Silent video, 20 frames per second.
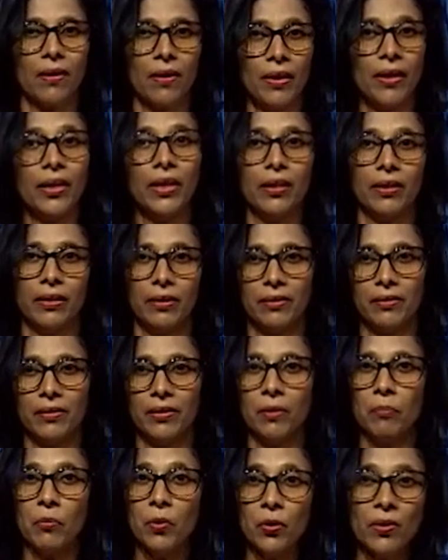here the
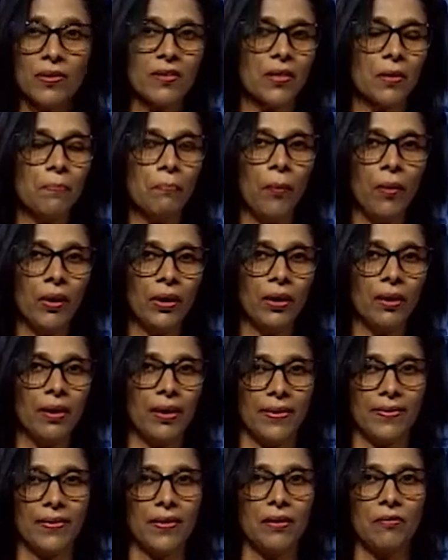most important
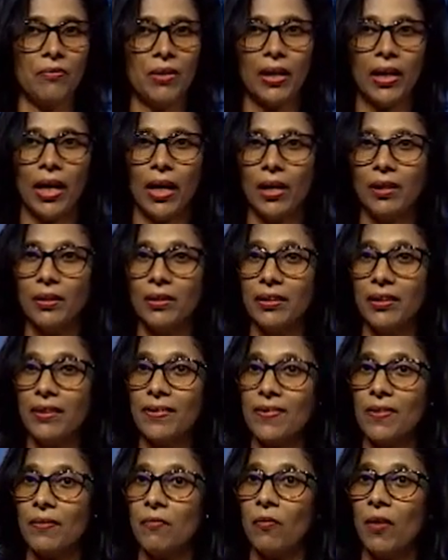lesson we can learn is
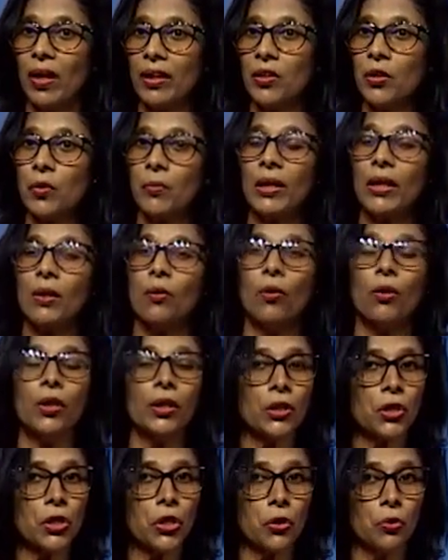what we
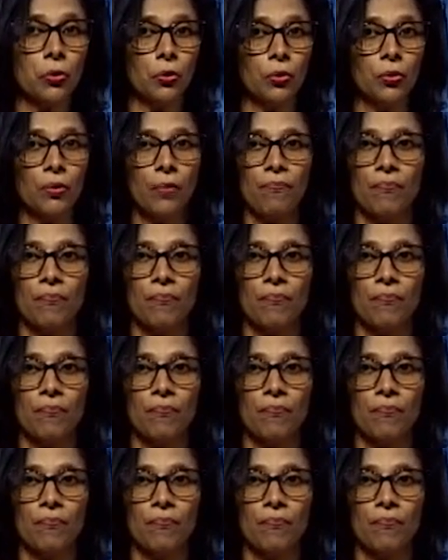ought to do,